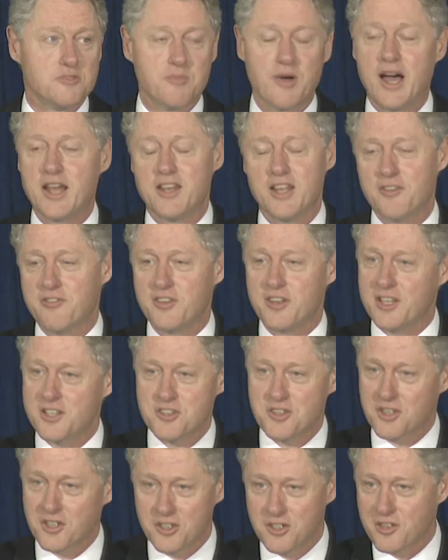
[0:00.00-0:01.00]
by
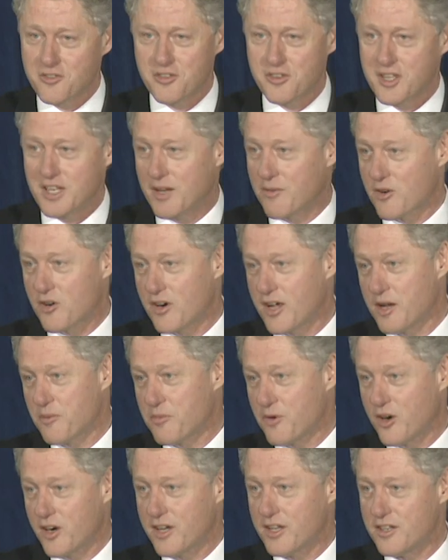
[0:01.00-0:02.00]
definition good for the Democratic
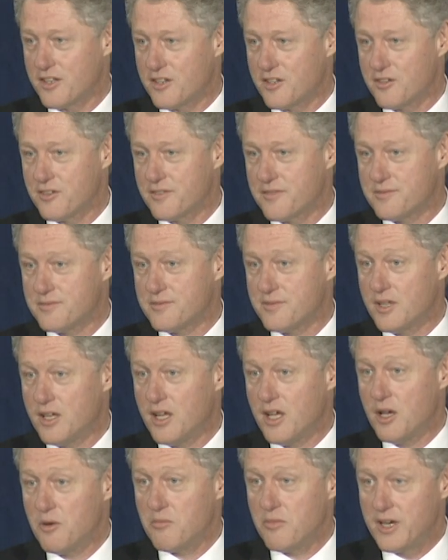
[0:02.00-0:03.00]
Party to do.
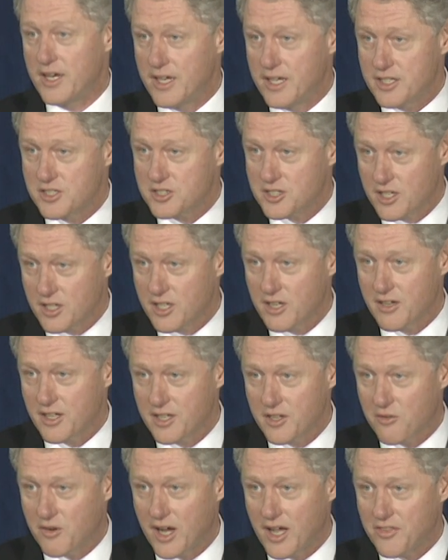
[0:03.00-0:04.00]
But it is clearly
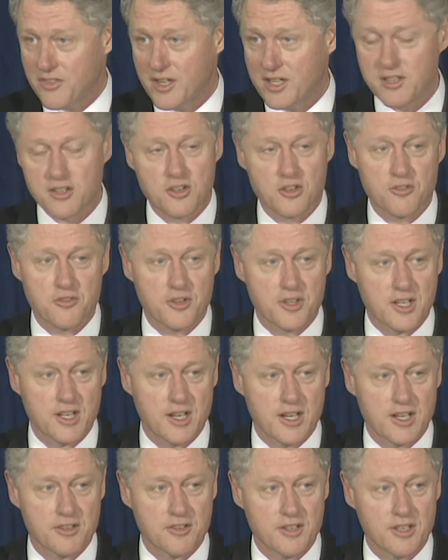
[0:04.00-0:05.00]
the right thing to do for the
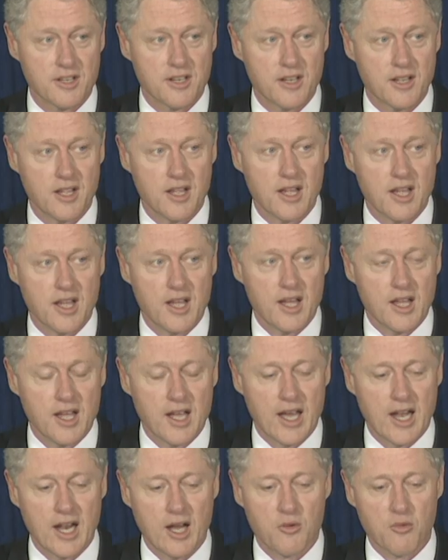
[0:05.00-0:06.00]
country.
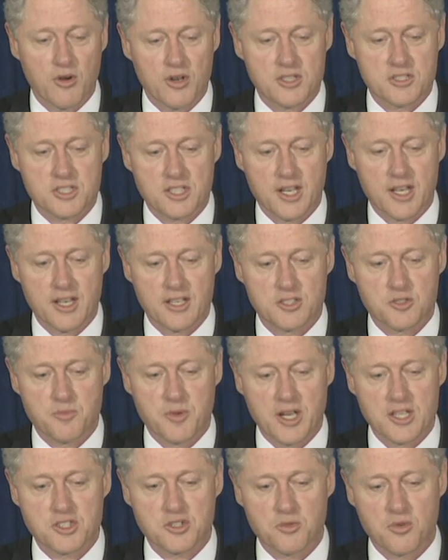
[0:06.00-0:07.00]
And I want to say a
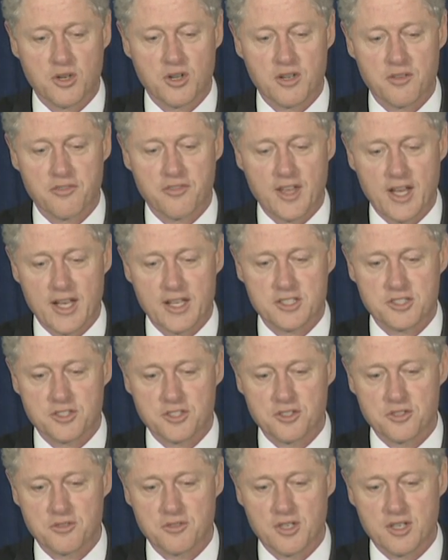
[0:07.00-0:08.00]
special word of thanks
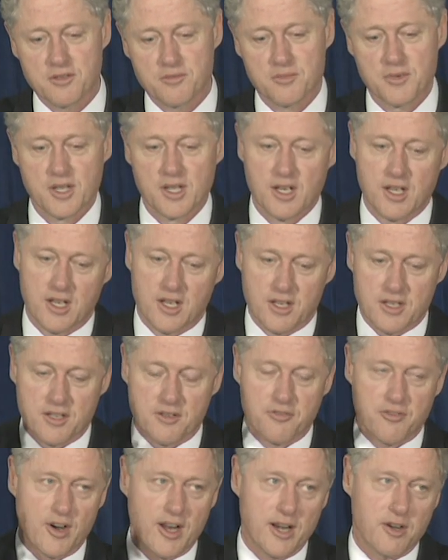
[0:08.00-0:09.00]
to
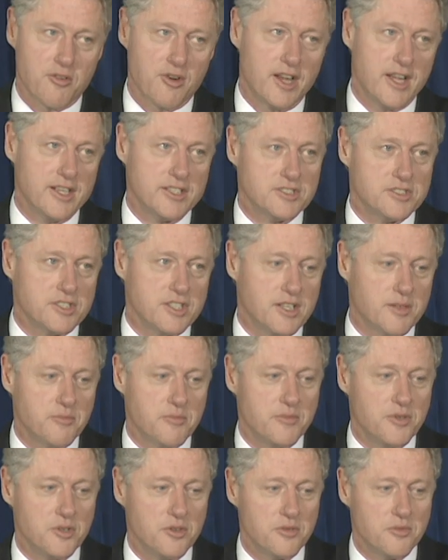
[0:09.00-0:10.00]
Frank Raines,
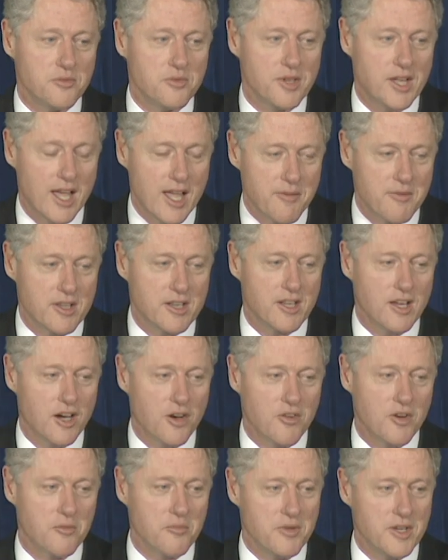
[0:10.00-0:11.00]
who came into
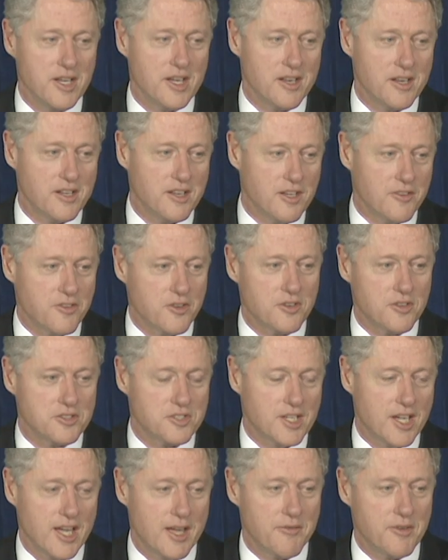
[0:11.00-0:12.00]
OMB at a difficult
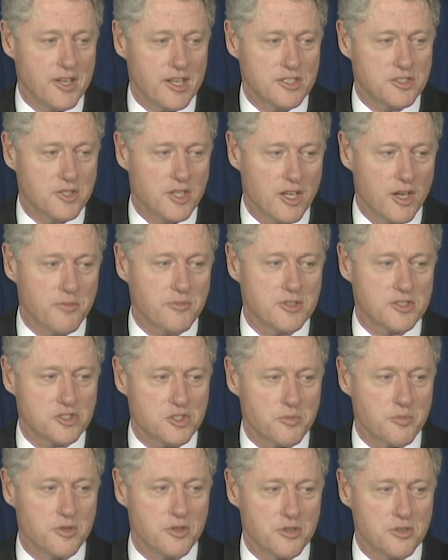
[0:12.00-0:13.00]
time and has helped us
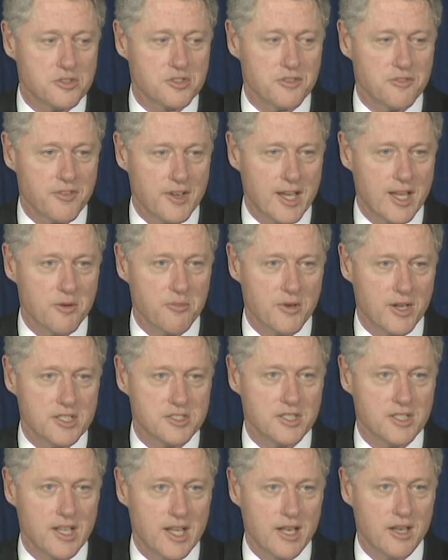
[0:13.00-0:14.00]
to produce a fine
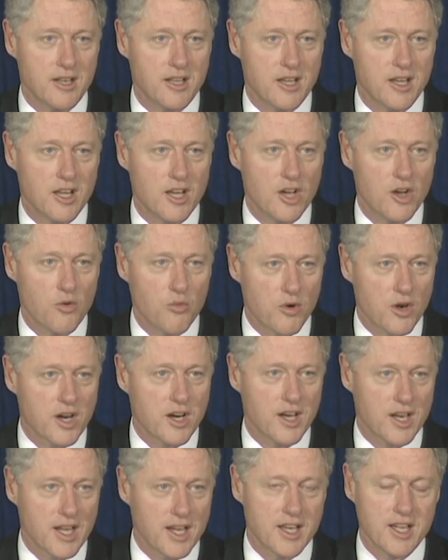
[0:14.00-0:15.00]
budget, and we're
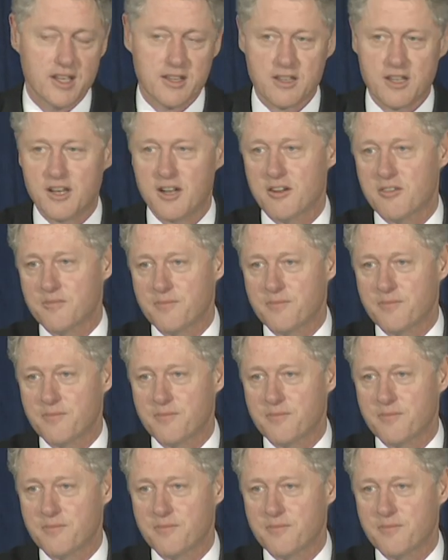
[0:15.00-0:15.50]
going to get there.